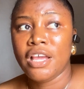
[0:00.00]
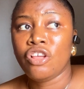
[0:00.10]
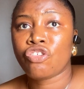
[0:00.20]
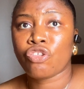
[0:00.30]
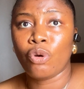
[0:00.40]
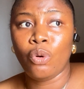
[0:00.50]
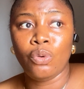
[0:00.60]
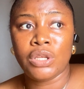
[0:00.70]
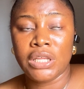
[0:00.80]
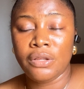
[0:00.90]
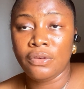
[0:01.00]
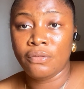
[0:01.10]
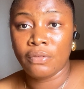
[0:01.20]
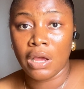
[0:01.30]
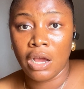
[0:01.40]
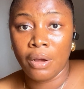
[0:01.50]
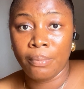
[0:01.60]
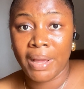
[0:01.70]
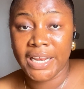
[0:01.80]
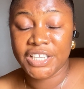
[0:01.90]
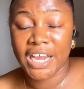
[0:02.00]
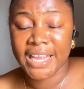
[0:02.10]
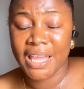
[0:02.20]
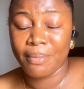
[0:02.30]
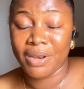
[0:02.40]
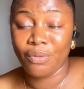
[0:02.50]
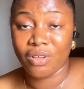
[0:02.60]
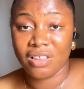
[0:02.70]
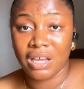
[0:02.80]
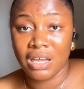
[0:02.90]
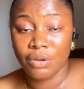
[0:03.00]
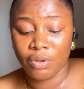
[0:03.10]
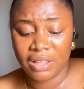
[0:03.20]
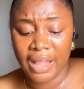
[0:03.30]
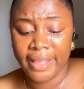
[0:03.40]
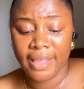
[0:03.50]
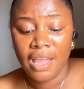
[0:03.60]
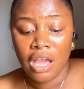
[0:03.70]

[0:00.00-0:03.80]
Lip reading: so the manager came and it was like,